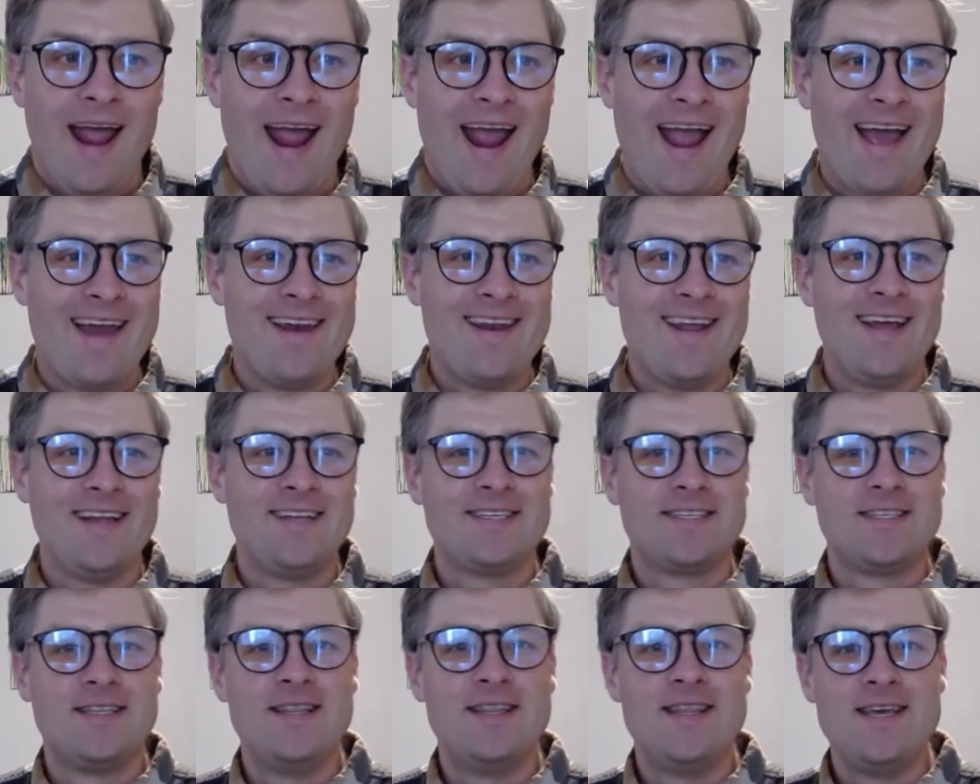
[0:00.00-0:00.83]
and
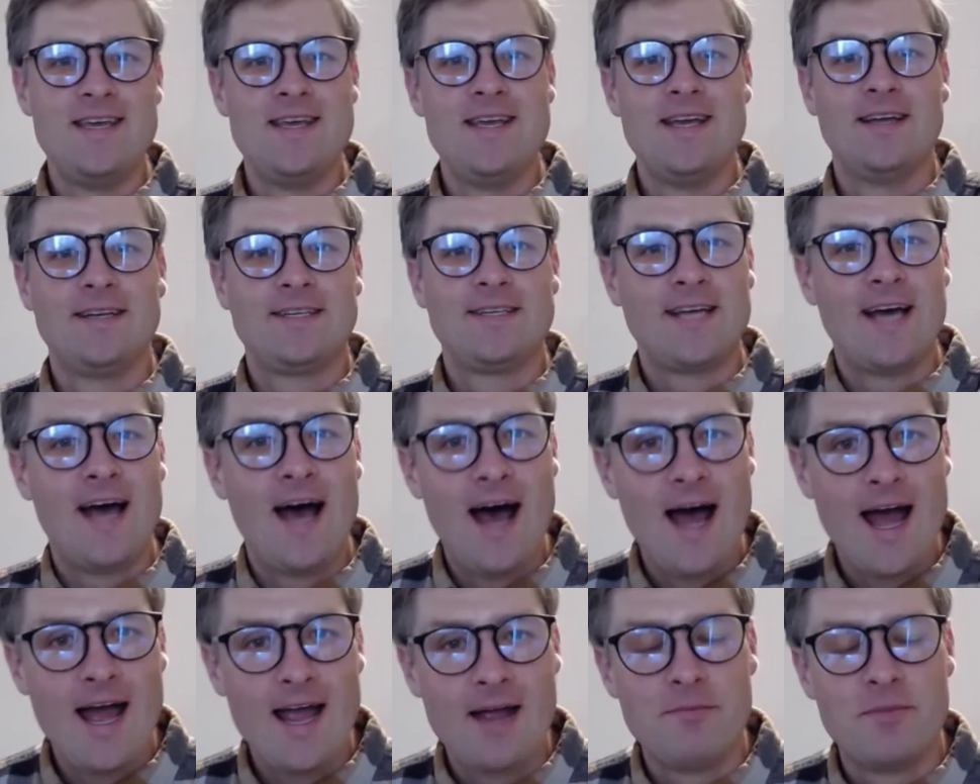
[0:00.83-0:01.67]
it's the
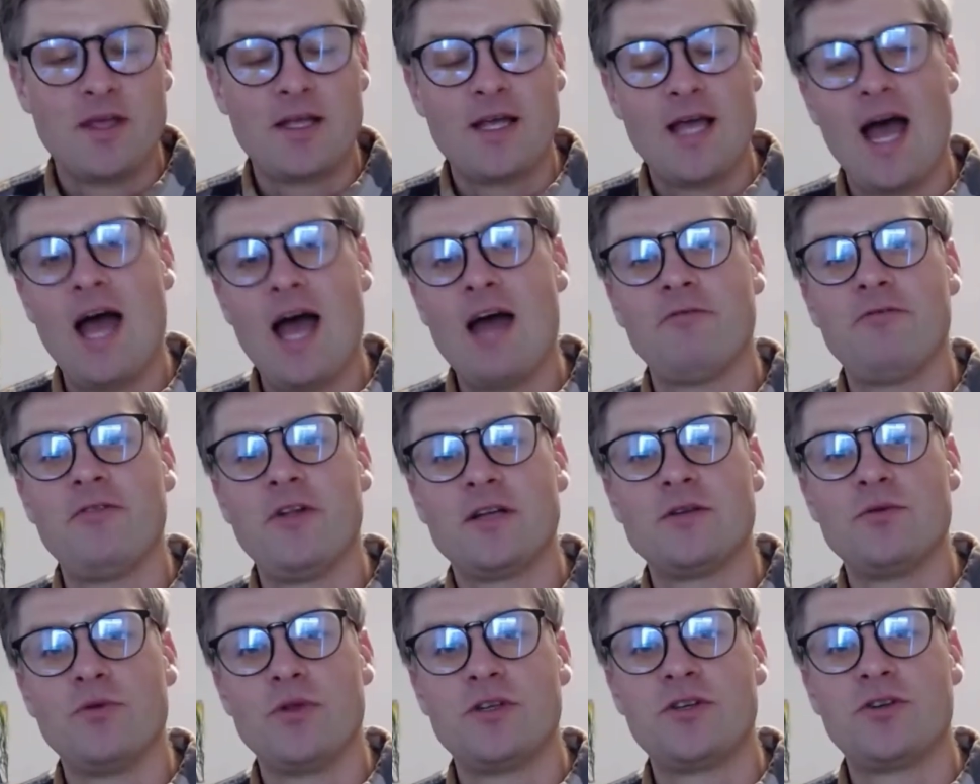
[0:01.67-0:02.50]
time, the
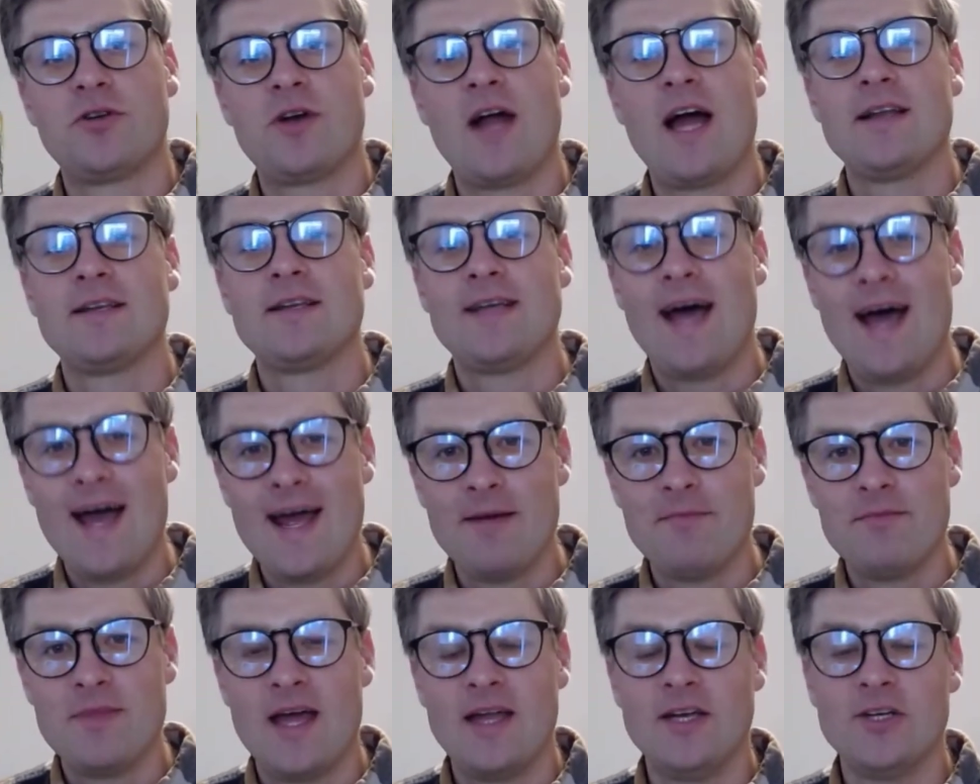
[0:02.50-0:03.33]
conflict with
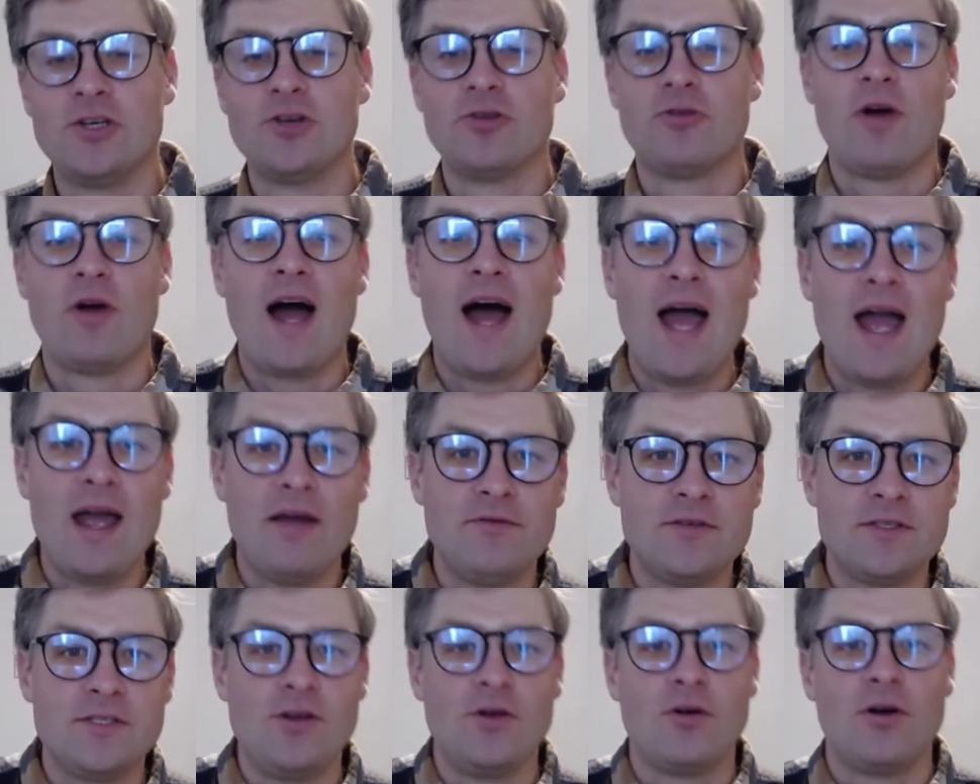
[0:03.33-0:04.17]
time, that
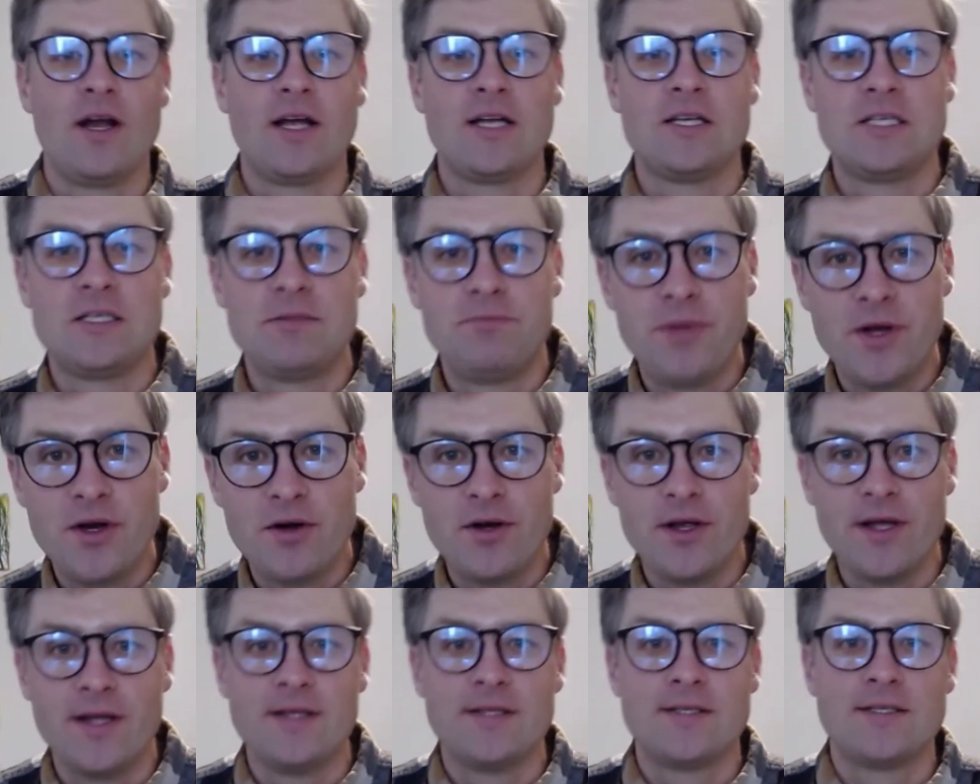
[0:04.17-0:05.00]
drives your
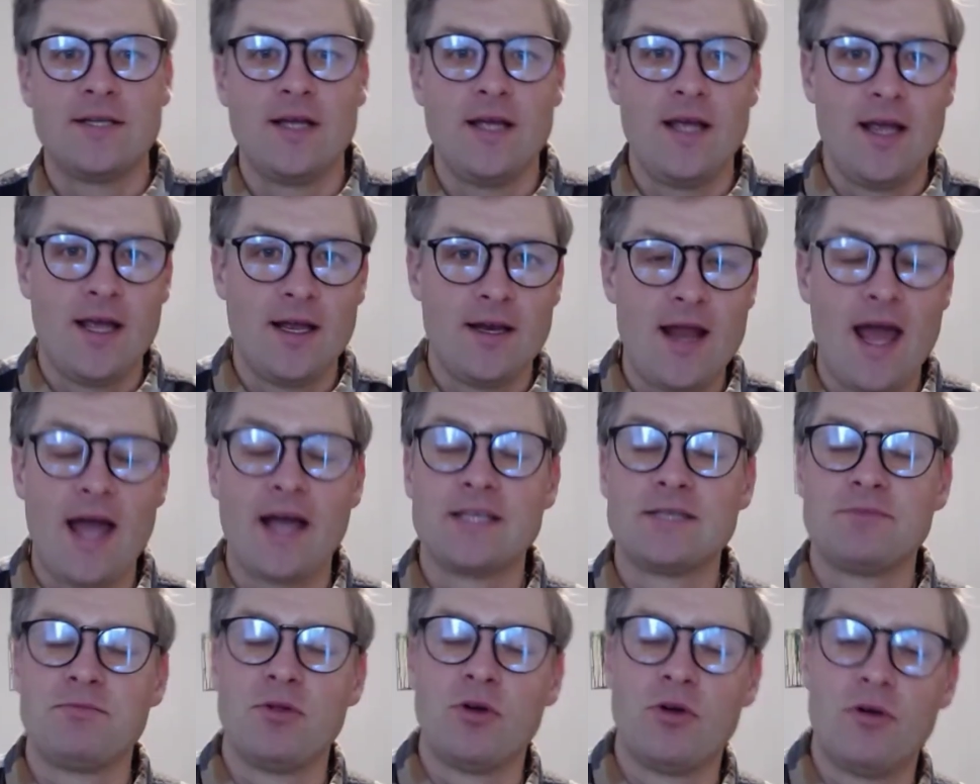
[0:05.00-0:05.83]
experience in
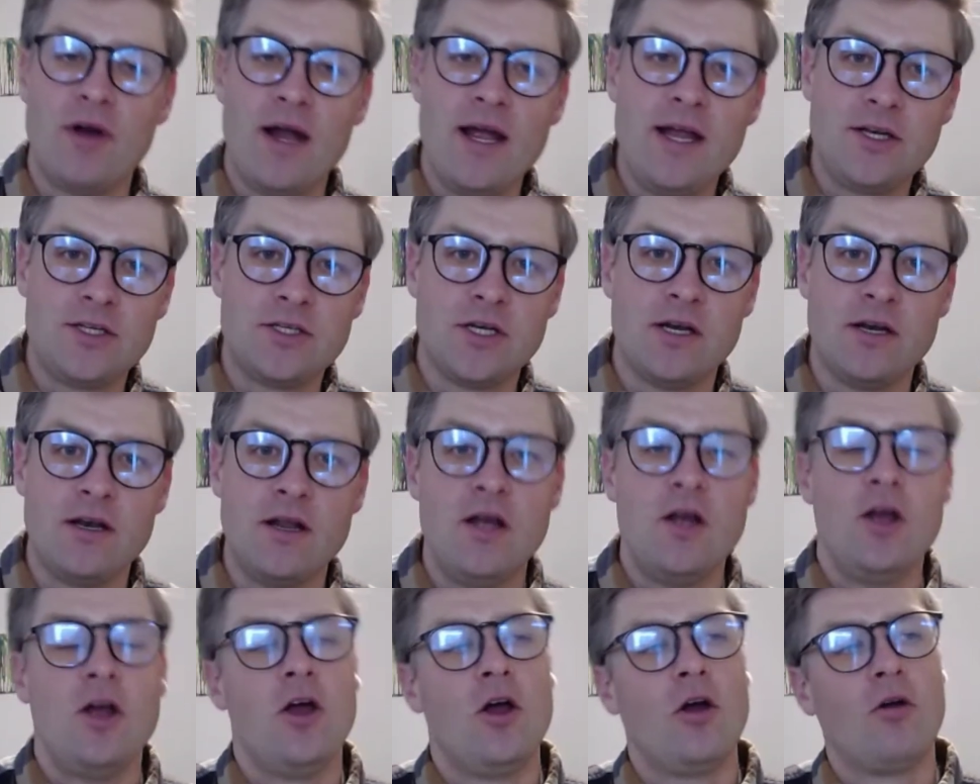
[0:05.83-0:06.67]

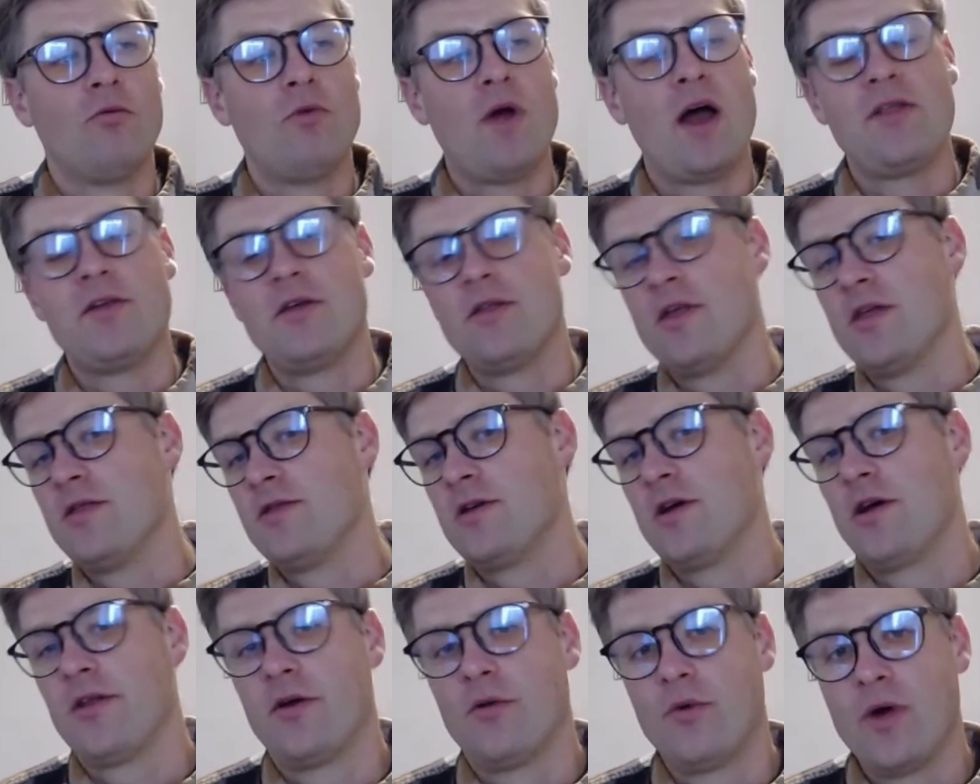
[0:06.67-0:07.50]
exploration rather than
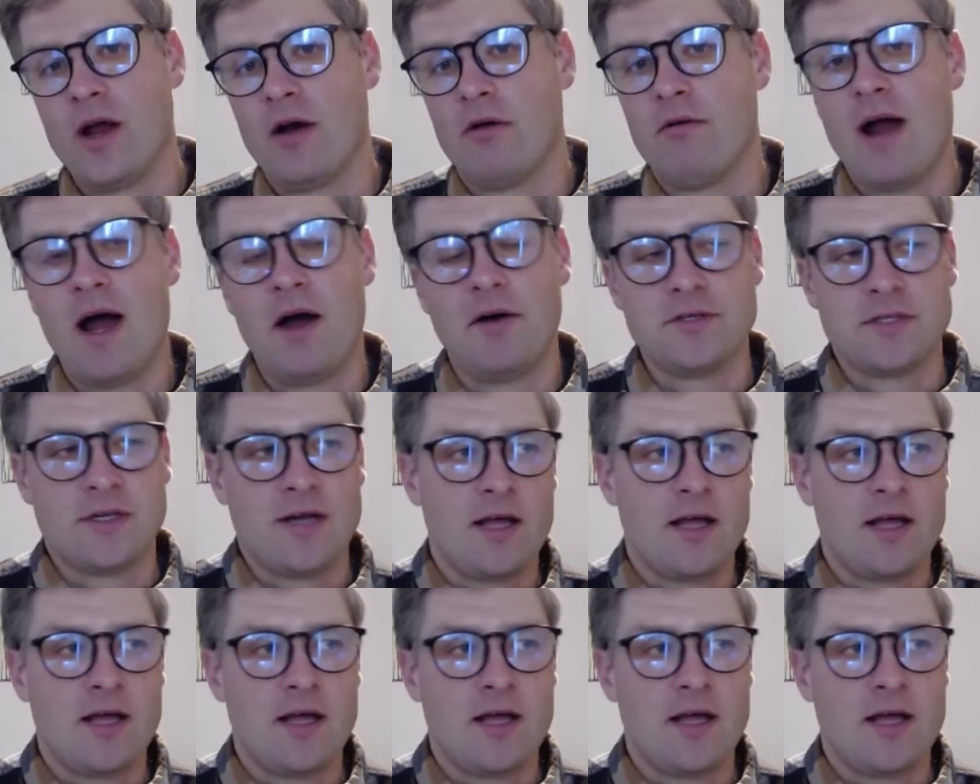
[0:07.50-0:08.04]
the other way around.